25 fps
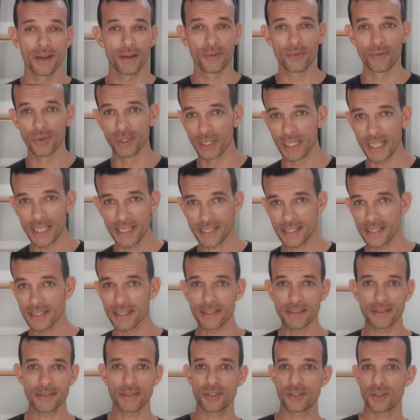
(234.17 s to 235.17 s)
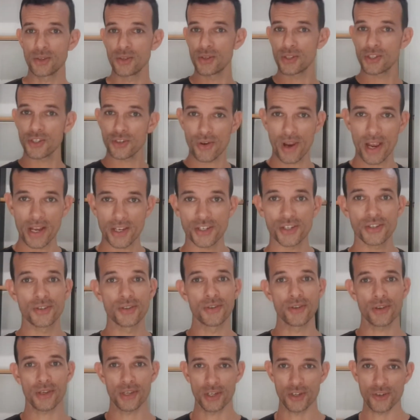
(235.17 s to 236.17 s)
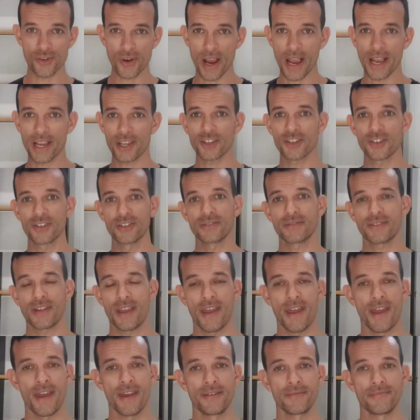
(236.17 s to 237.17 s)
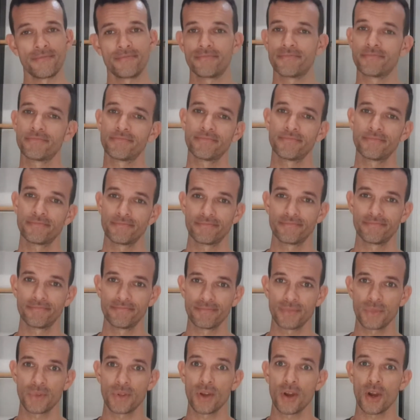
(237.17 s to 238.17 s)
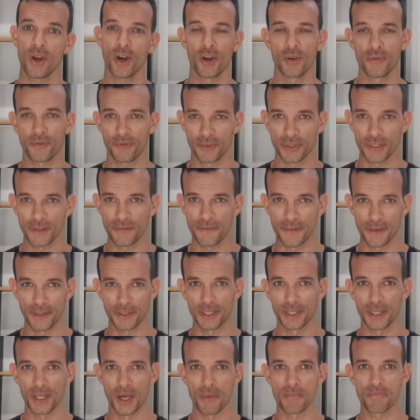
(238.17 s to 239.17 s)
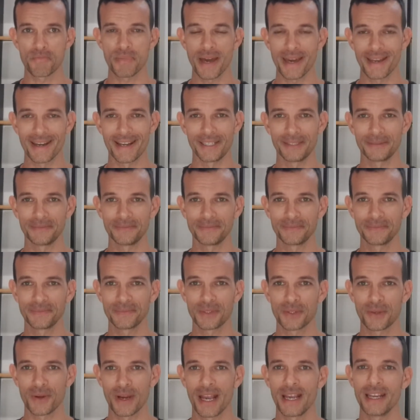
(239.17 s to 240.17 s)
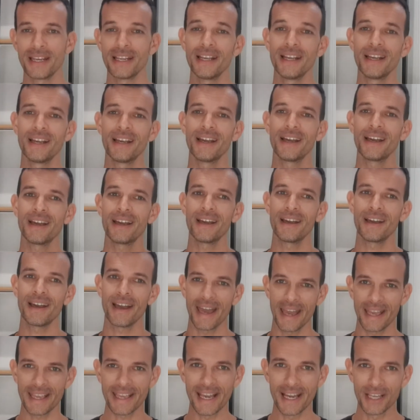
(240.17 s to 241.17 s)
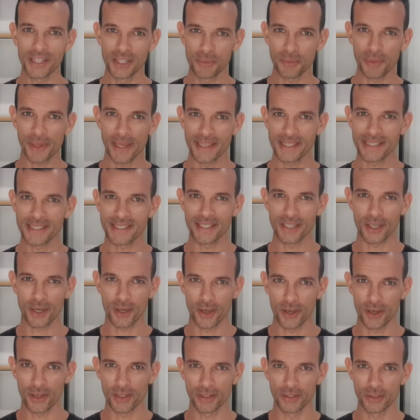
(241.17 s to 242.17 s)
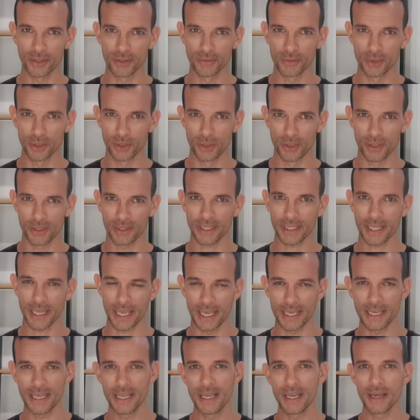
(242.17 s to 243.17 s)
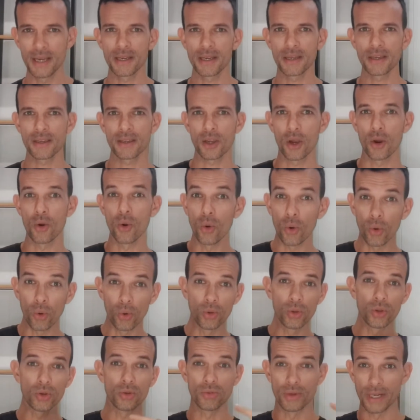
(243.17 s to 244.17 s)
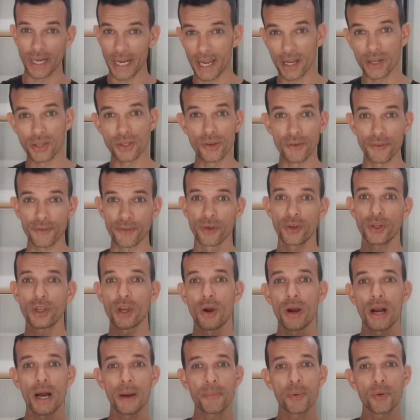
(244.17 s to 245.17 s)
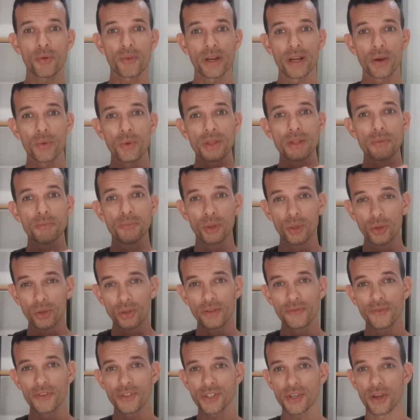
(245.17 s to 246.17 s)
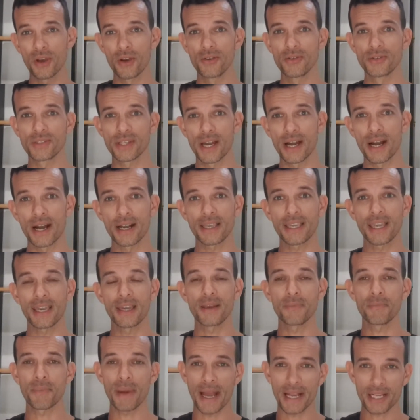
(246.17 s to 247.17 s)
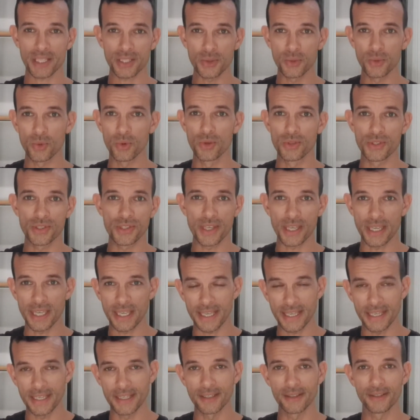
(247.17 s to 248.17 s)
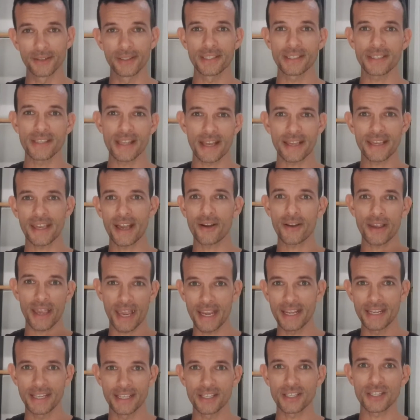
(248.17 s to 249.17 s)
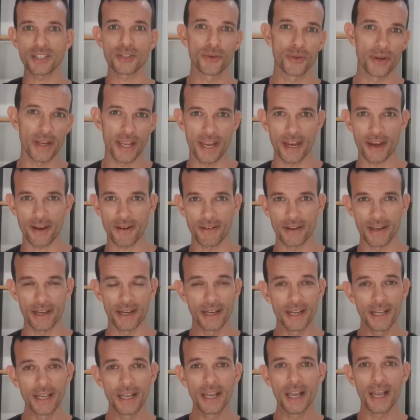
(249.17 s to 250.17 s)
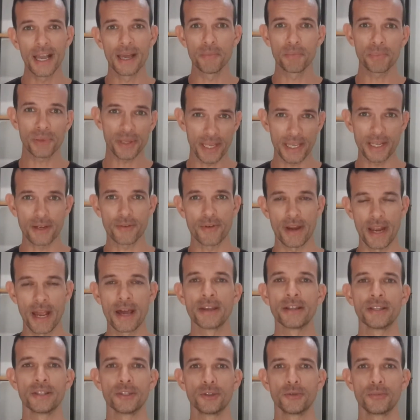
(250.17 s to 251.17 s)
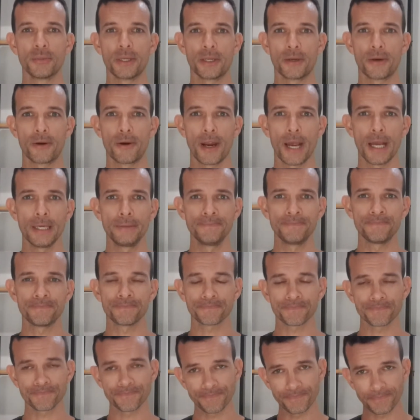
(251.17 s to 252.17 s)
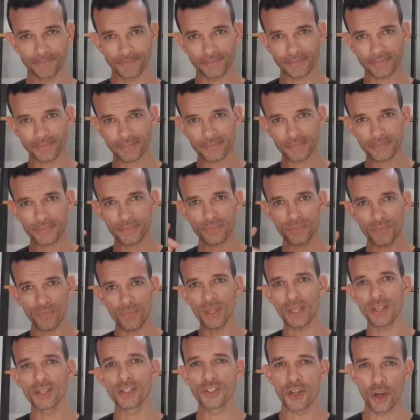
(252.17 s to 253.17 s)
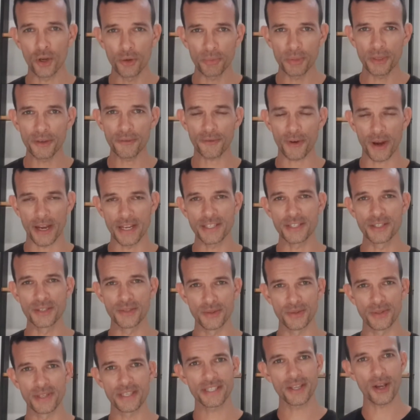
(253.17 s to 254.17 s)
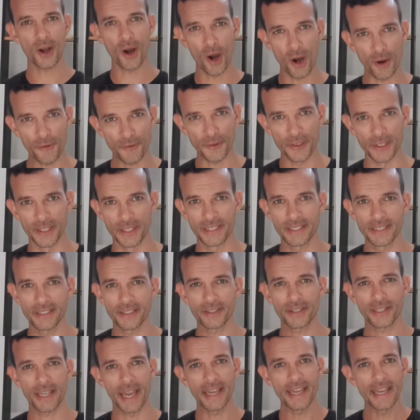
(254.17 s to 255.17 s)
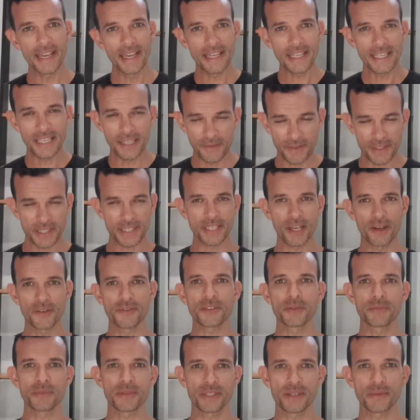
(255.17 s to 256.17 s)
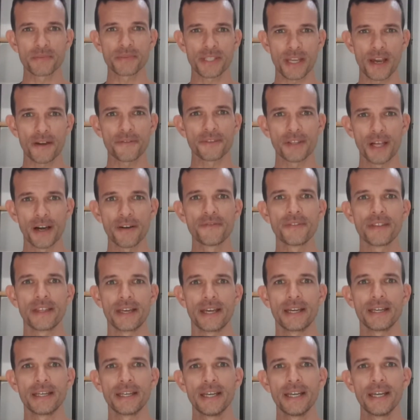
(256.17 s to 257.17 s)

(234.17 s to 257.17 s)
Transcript: release it, do your stretch, do your contraction, and hopefully feel a lot better, all right? Hang out in the places that hurt a little more, okay? Go all around your foot, go up around where the ball of the toes are, get back towards the heel into that calcaneus sort of area, and play around a little bit, all right? Don't be afraid to do this often, okay? Give yourself some tough love there.